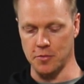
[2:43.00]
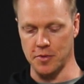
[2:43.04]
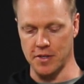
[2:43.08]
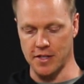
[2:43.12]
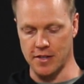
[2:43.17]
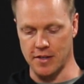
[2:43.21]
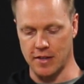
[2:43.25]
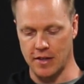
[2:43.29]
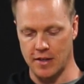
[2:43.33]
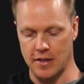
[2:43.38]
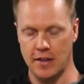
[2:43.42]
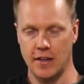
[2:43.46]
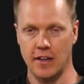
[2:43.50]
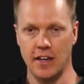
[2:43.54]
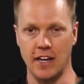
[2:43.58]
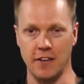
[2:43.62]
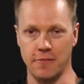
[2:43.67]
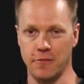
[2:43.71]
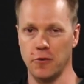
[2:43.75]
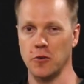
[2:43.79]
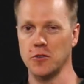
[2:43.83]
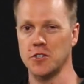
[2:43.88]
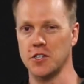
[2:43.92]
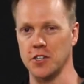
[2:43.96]
bit.
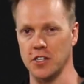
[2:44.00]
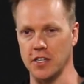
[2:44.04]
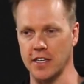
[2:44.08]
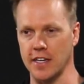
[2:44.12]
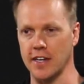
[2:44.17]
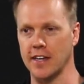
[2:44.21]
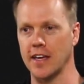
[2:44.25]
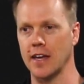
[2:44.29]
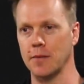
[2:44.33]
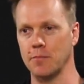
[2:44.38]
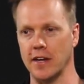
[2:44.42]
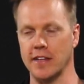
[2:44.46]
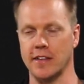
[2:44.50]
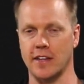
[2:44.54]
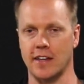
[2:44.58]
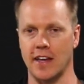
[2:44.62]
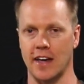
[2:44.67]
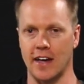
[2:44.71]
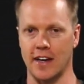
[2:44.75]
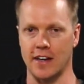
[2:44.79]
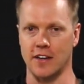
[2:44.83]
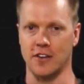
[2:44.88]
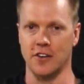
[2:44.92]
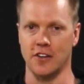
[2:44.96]
Unfortunately, it can make the
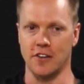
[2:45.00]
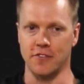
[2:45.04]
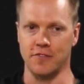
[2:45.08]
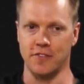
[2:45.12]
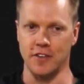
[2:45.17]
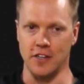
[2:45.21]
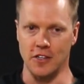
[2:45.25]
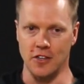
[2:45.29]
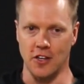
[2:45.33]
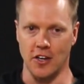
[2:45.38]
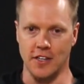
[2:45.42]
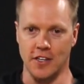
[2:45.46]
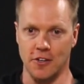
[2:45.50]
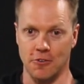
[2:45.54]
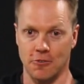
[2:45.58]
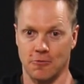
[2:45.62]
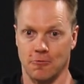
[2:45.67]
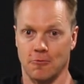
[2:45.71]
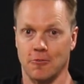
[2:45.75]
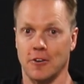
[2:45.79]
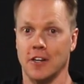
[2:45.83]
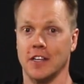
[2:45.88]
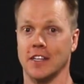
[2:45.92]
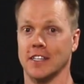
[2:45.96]
car kind of feel like you're
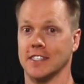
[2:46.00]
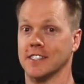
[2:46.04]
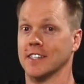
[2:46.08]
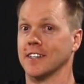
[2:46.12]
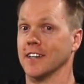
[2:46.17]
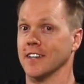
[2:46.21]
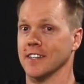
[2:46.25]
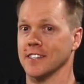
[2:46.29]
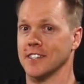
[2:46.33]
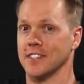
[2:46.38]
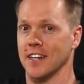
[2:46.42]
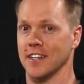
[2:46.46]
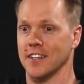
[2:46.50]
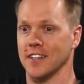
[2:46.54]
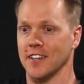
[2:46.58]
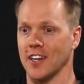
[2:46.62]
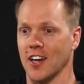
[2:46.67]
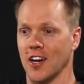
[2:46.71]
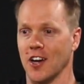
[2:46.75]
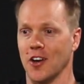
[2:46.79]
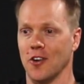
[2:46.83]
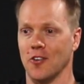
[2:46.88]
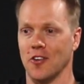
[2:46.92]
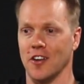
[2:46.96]
really going to start to
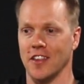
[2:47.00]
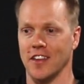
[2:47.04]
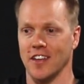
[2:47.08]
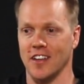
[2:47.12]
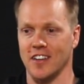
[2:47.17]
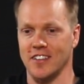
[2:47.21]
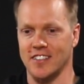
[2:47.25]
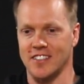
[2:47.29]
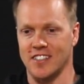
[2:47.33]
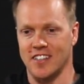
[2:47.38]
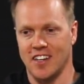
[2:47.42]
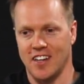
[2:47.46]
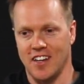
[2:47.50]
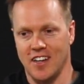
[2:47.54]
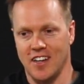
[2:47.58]
go and then it's